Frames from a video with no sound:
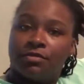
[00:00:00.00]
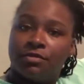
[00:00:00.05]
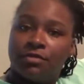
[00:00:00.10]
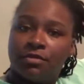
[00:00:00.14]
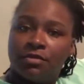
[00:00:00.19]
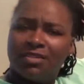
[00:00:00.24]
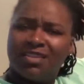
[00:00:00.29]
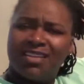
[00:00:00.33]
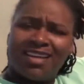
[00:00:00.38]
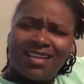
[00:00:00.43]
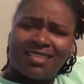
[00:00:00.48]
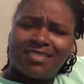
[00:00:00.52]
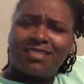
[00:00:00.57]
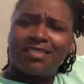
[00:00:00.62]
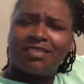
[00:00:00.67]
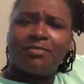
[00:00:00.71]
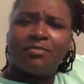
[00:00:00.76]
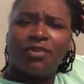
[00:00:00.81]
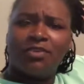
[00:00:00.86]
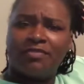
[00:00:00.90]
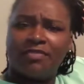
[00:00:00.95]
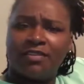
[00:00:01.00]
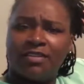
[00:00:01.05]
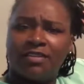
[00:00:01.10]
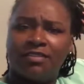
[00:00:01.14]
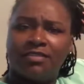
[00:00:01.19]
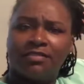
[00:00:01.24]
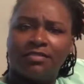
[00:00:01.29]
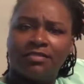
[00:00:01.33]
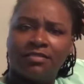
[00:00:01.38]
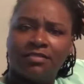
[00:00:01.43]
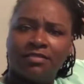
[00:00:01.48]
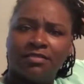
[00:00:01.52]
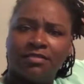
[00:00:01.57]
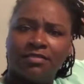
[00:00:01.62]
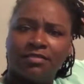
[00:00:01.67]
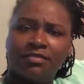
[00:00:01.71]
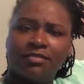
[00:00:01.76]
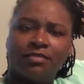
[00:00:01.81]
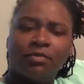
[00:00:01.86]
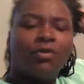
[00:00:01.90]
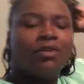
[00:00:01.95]
Is it good? Yeah, it's a good movie.
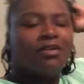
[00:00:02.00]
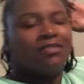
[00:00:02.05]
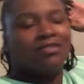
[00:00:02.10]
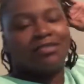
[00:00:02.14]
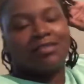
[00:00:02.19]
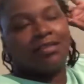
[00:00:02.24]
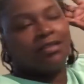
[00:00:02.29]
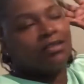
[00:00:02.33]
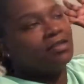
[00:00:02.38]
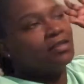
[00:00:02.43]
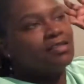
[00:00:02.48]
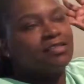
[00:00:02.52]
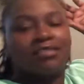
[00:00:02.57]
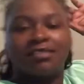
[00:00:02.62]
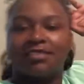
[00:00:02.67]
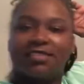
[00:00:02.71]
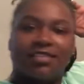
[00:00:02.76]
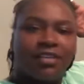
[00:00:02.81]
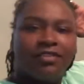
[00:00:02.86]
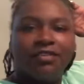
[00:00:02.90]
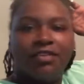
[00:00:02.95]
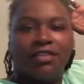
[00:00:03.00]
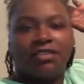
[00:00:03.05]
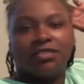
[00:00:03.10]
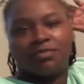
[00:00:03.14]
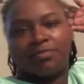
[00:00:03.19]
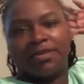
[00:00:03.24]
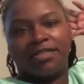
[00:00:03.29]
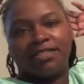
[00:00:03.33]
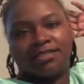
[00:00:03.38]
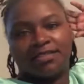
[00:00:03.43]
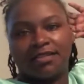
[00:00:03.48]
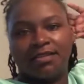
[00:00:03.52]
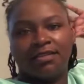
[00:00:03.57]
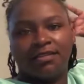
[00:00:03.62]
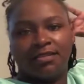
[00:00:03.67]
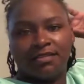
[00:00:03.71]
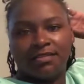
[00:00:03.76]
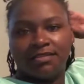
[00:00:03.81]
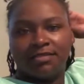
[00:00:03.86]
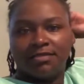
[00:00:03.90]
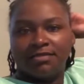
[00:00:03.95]
Well, it's a it's a series, but it's
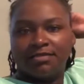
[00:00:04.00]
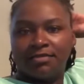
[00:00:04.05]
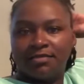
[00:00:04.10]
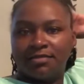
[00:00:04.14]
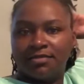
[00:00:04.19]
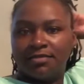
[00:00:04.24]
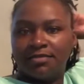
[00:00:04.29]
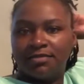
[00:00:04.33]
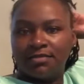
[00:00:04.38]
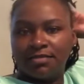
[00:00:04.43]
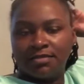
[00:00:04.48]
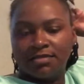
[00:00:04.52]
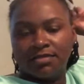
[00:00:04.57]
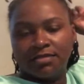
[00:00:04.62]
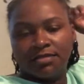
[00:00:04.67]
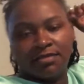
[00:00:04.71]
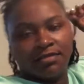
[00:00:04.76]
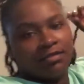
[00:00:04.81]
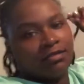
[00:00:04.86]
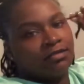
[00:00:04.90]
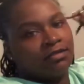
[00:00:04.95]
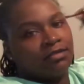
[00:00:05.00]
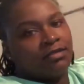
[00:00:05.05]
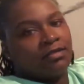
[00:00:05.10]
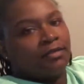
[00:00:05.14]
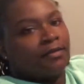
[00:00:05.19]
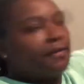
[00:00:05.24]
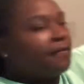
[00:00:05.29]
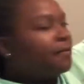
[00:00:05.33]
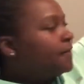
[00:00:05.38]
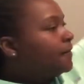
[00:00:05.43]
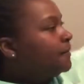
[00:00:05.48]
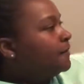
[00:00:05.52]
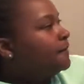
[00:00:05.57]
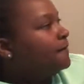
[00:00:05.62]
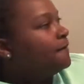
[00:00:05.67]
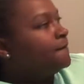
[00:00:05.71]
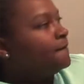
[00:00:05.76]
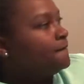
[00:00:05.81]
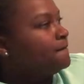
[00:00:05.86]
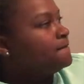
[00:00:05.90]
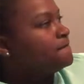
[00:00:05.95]
good. Mm, if you say so.
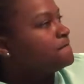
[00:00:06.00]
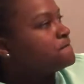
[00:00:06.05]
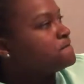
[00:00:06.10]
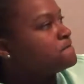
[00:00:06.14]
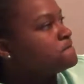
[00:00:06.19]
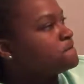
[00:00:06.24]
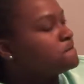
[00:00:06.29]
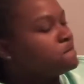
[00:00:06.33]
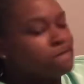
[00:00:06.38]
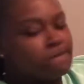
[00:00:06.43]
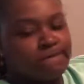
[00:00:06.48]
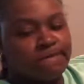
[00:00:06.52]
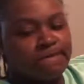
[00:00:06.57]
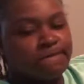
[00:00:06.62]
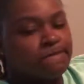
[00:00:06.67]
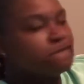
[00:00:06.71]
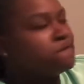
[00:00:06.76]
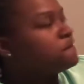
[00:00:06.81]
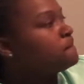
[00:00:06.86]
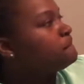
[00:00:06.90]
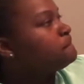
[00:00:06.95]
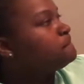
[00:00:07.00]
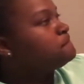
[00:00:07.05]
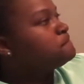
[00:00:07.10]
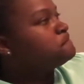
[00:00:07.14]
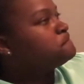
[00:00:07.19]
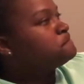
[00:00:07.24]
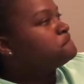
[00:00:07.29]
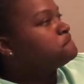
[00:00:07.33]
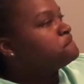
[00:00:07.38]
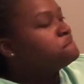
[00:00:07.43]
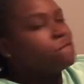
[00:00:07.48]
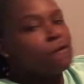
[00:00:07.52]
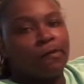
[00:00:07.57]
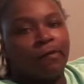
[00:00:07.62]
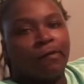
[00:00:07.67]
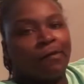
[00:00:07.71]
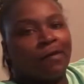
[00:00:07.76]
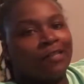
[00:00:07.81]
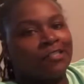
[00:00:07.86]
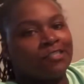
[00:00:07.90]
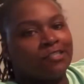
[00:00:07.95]
You know you like that weird stuff. You
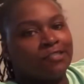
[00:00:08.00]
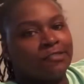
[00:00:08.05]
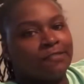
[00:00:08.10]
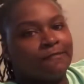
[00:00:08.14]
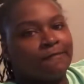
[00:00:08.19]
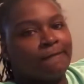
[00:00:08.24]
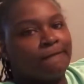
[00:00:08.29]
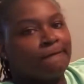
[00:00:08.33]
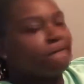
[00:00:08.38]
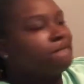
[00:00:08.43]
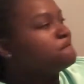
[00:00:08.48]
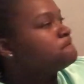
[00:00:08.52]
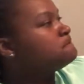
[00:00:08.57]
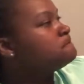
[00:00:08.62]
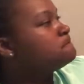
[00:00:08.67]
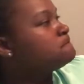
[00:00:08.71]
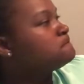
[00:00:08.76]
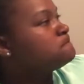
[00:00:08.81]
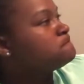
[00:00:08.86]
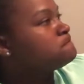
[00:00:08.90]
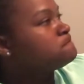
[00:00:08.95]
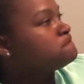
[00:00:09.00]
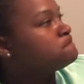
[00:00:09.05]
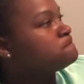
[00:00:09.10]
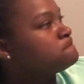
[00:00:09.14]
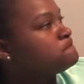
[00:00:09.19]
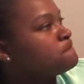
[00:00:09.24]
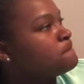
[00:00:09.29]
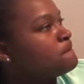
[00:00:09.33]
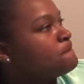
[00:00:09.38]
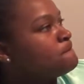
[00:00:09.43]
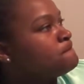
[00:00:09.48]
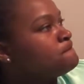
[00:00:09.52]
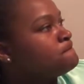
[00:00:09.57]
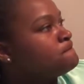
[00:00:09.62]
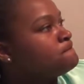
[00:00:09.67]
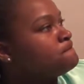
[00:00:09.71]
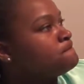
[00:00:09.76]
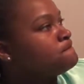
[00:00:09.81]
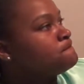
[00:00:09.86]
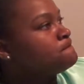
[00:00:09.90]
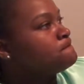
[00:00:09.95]
wanna watch it? I guess we can. I mean, I
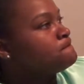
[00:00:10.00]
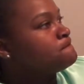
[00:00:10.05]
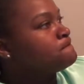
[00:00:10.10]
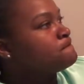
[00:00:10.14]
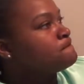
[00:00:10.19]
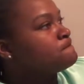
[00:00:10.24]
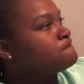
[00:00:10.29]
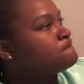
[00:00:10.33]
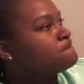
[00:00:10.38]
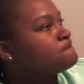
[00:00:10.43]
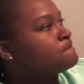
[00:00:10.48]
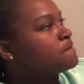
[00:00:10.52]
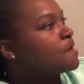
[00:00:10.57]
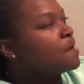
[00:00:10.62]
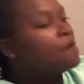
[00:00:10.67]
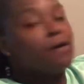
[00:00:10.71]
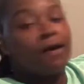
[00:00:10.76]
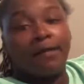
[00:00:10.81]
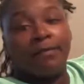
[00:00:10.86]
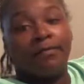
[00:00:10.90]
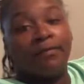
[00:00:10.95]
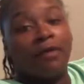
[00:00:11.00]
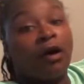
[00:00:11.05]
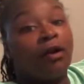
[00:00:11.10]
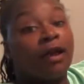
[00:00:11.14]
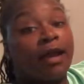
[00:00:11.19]
ain't doing nothing at the okay, moment.